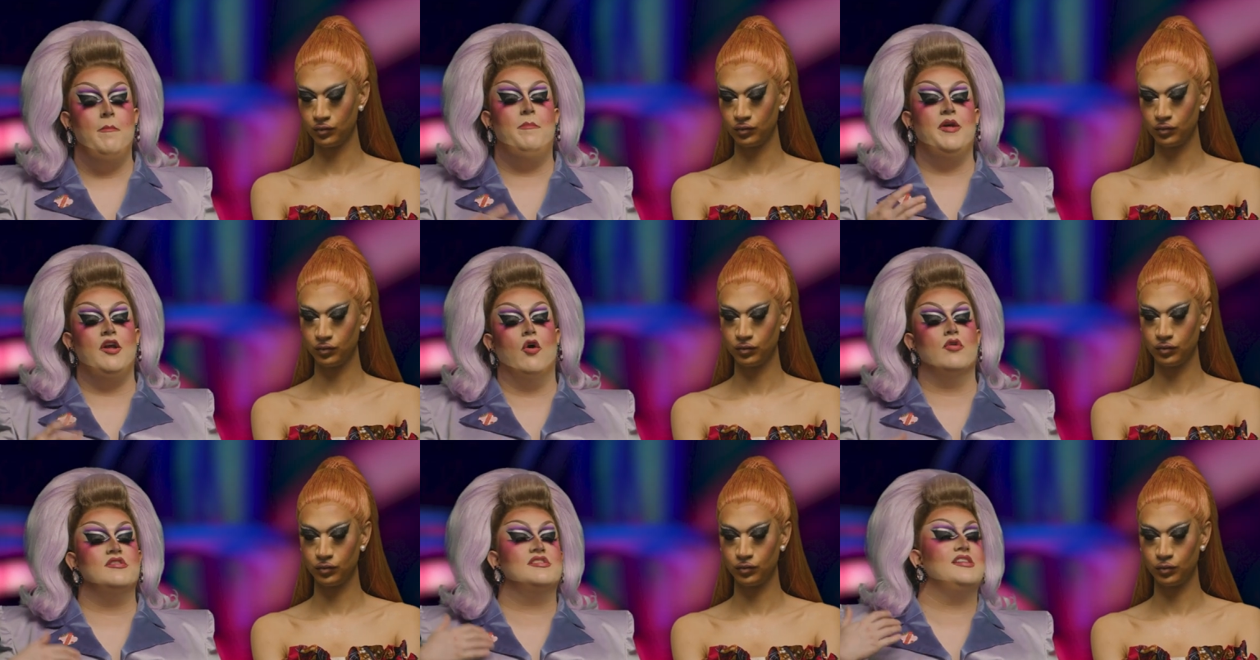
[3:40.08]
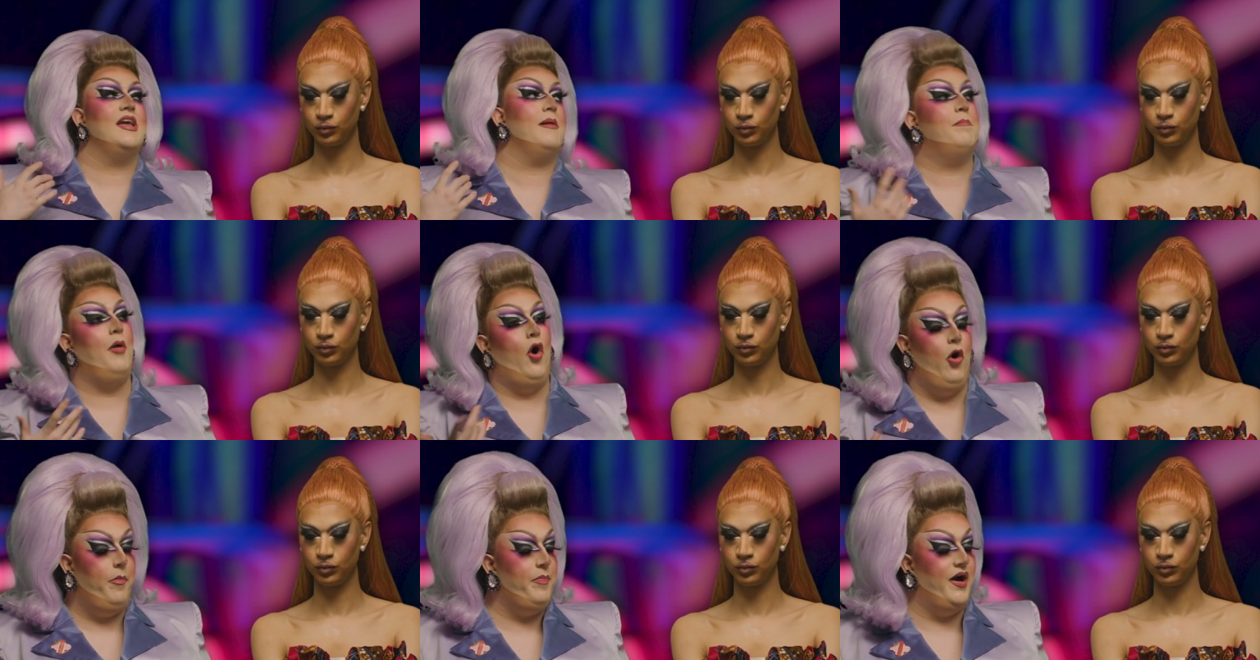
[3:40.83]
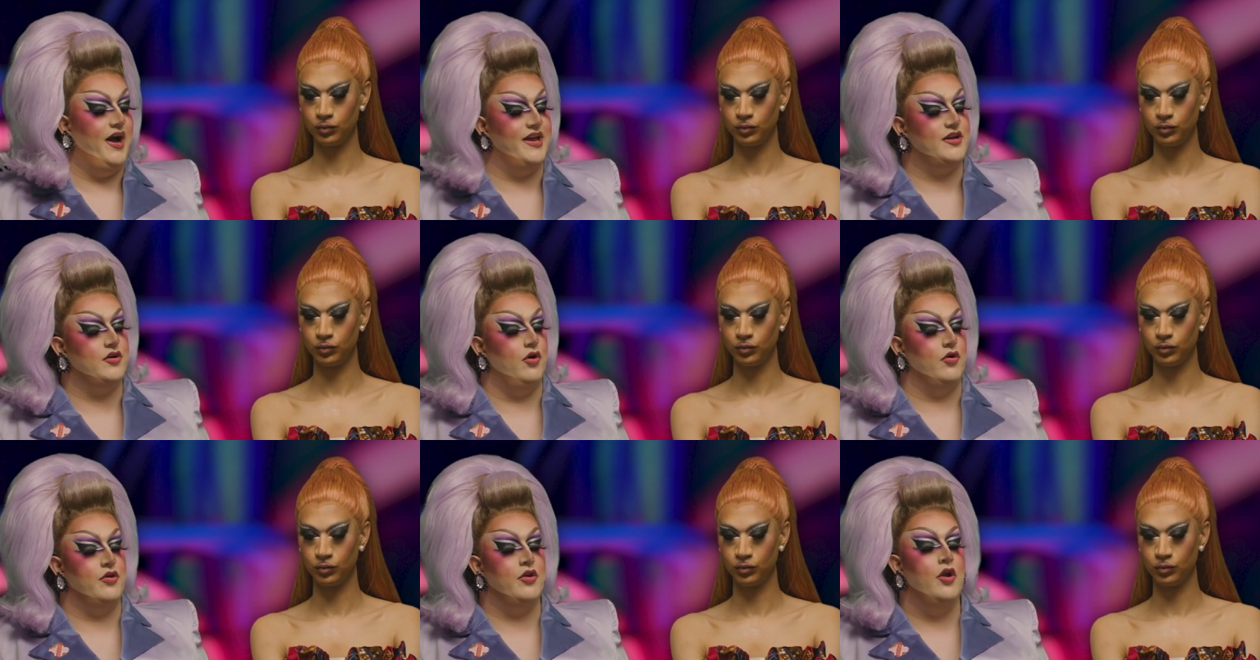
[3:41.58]
Speaker 1: Beyonce pop
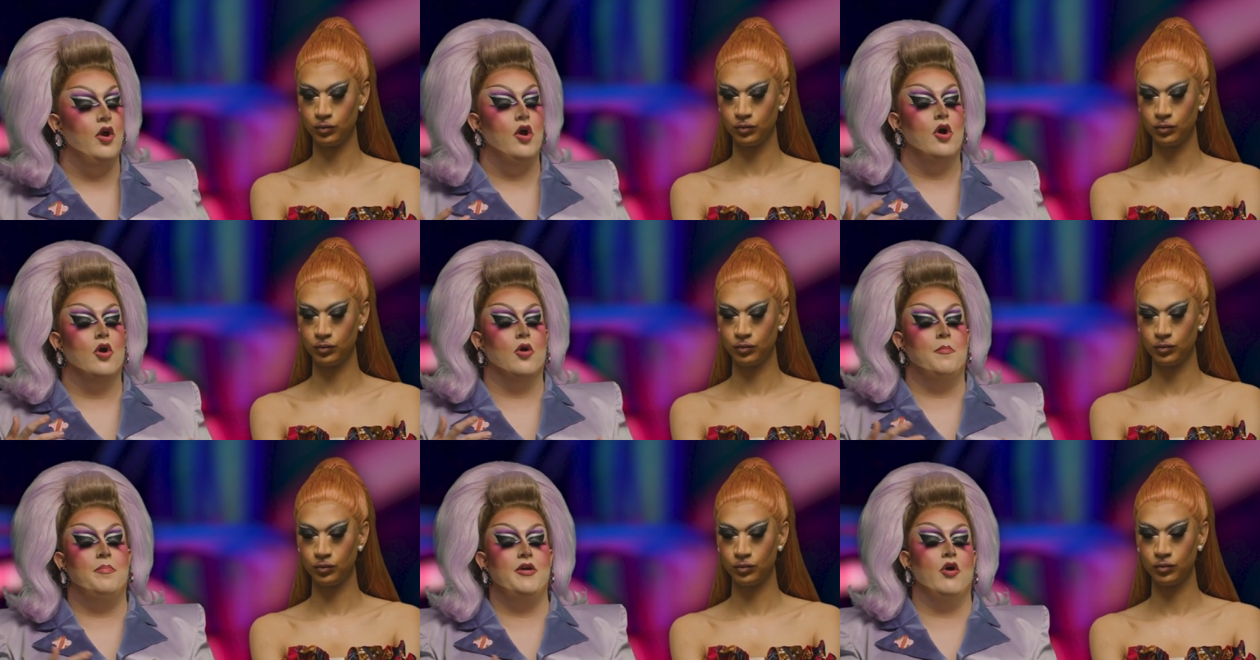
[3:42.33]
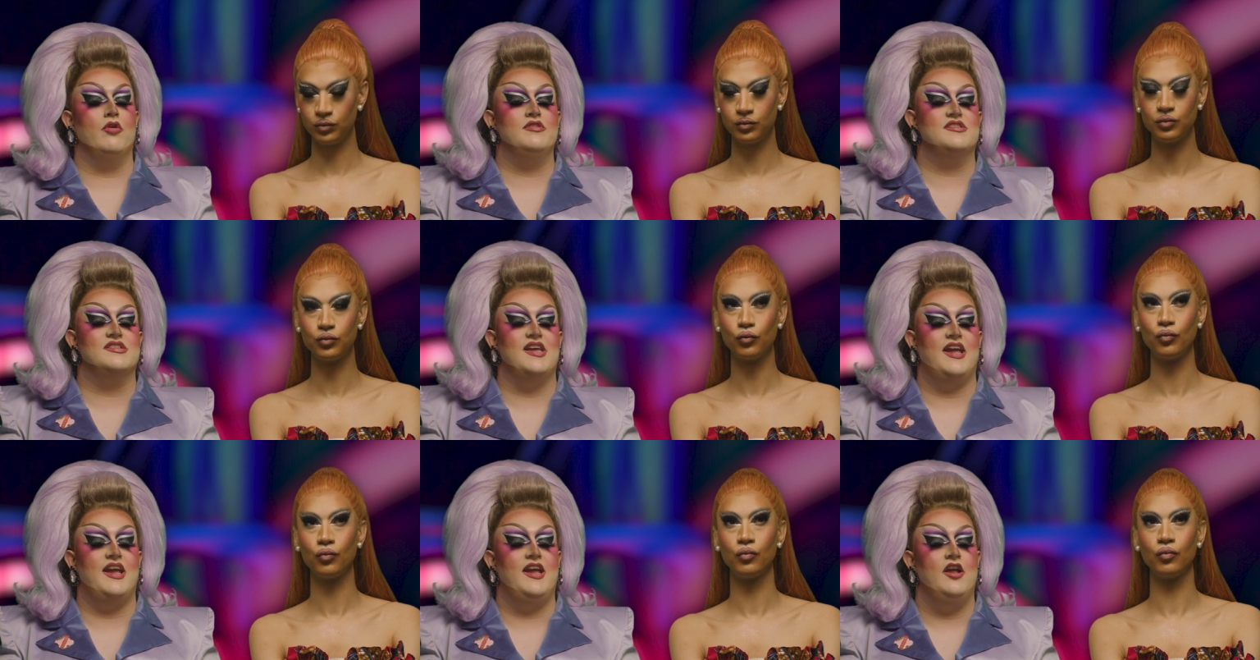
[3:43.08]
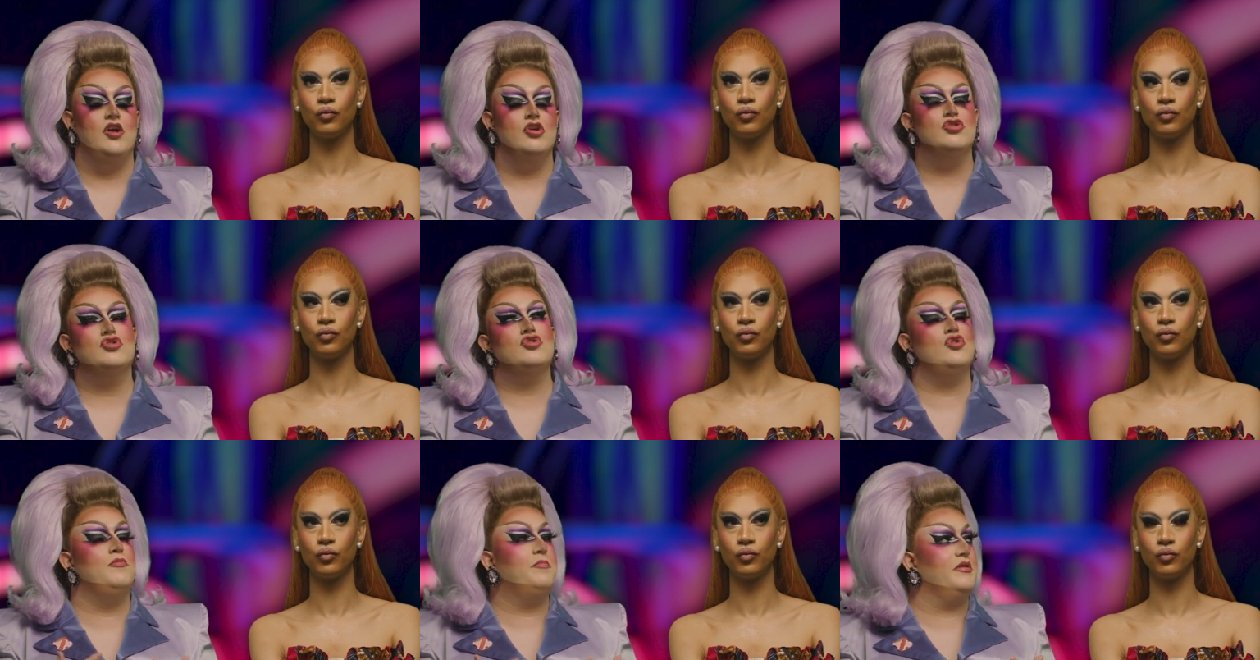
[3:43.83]
icon, or Beyonce
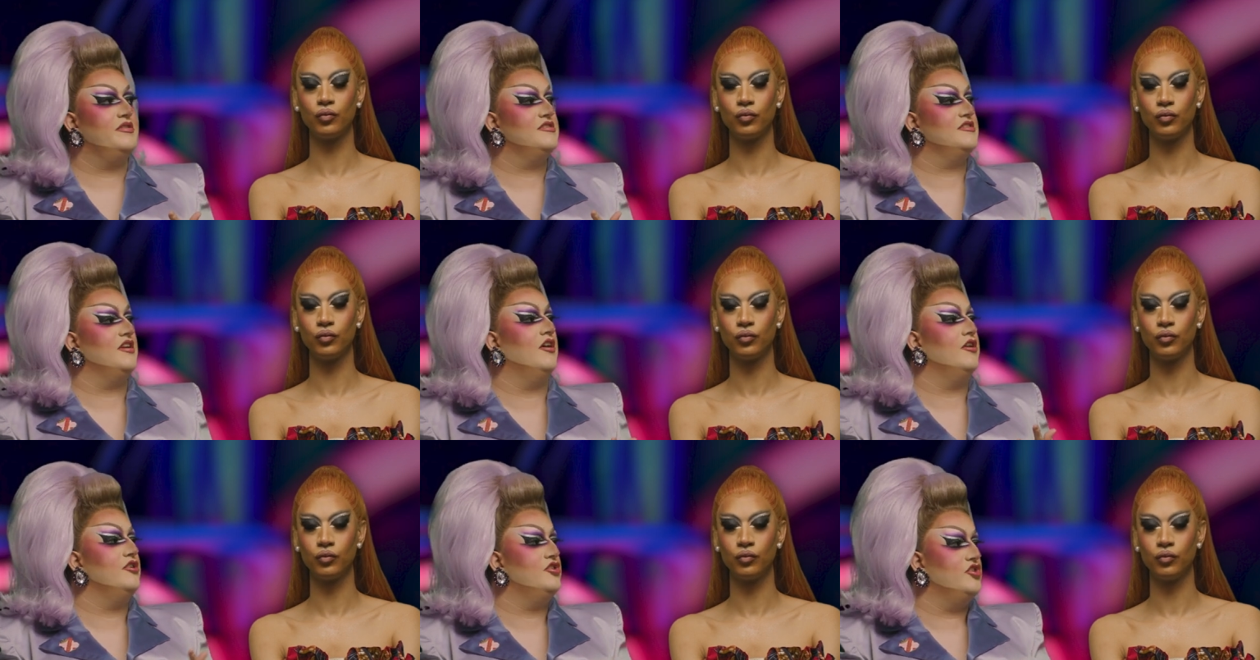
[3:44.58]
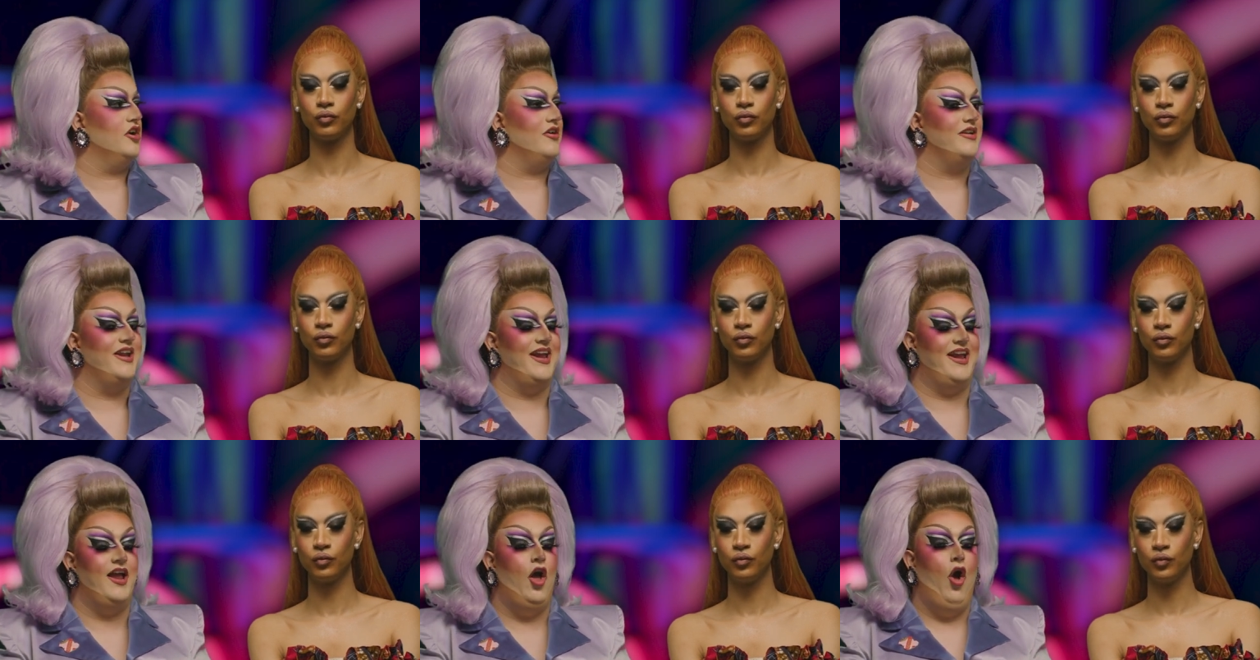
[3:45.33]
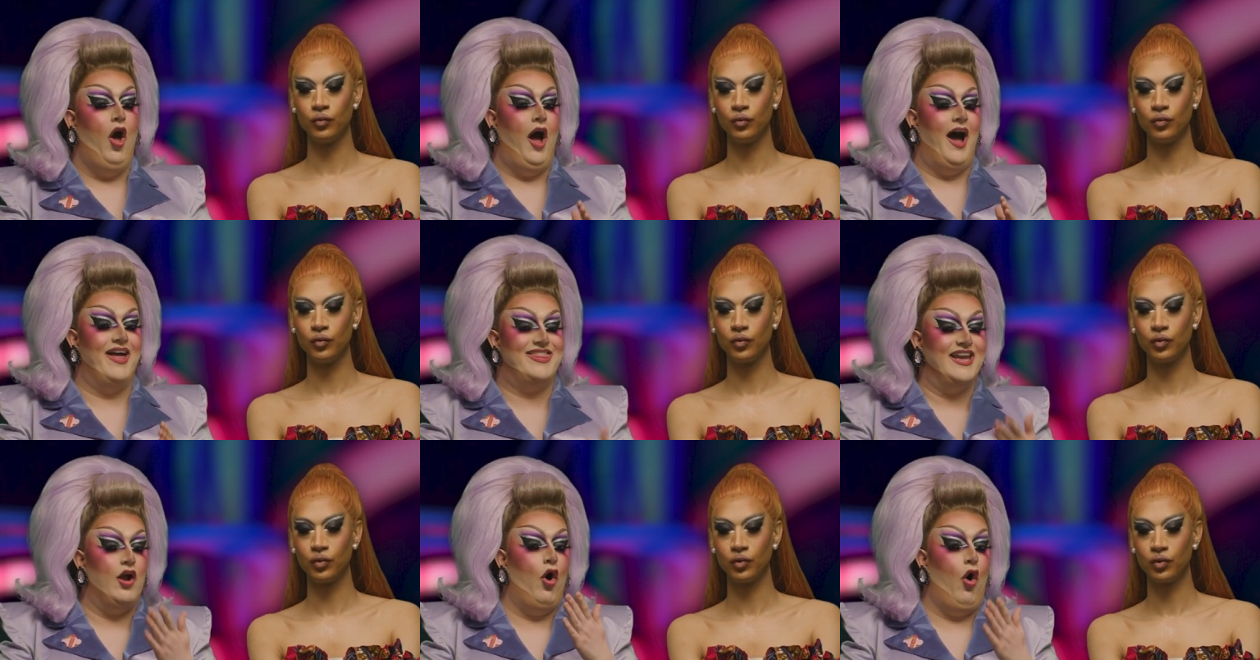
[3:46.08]
superstar journey? I
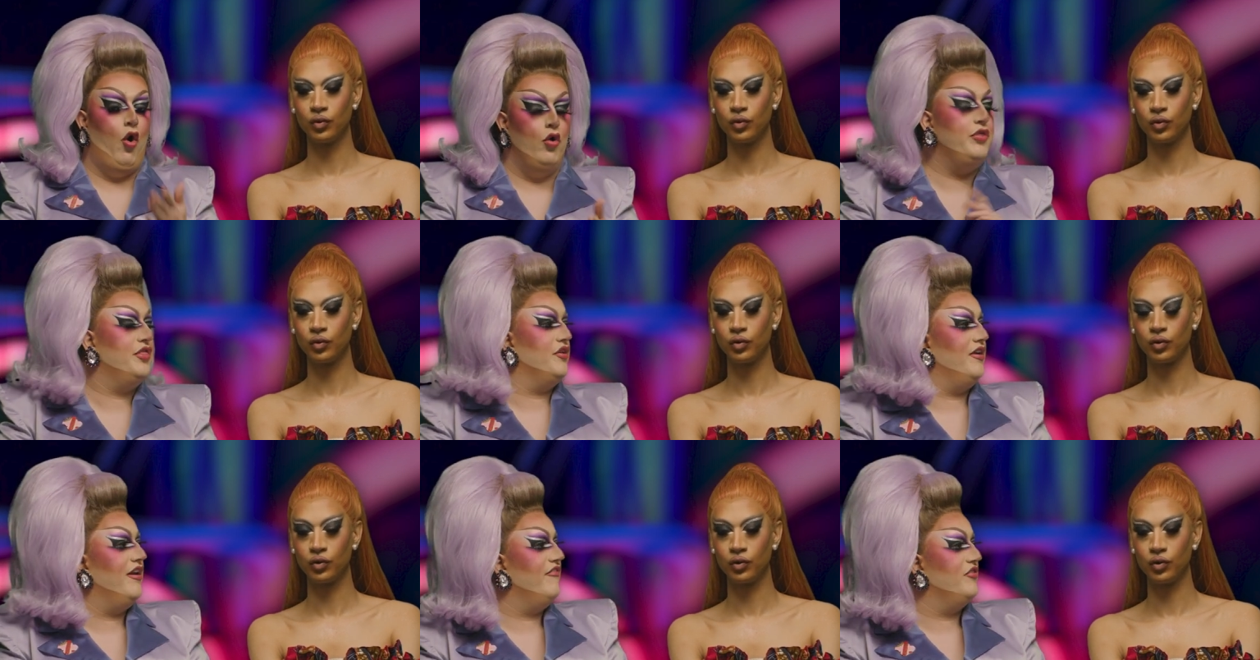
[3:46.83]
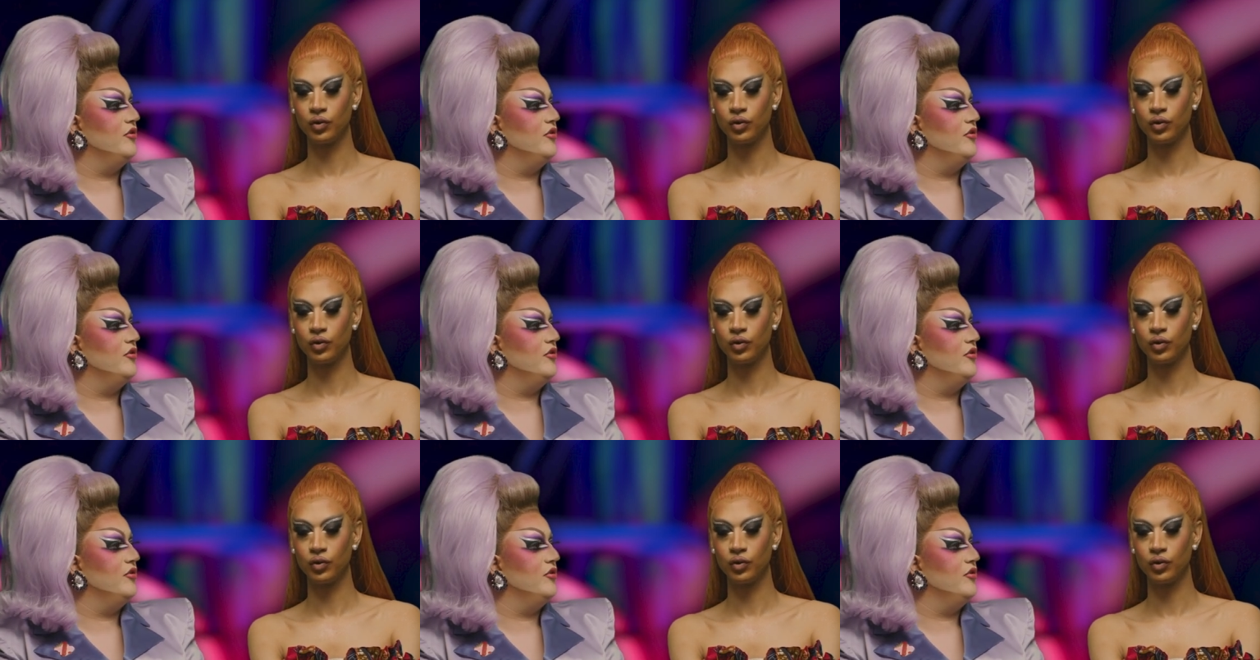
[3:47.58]
think all three of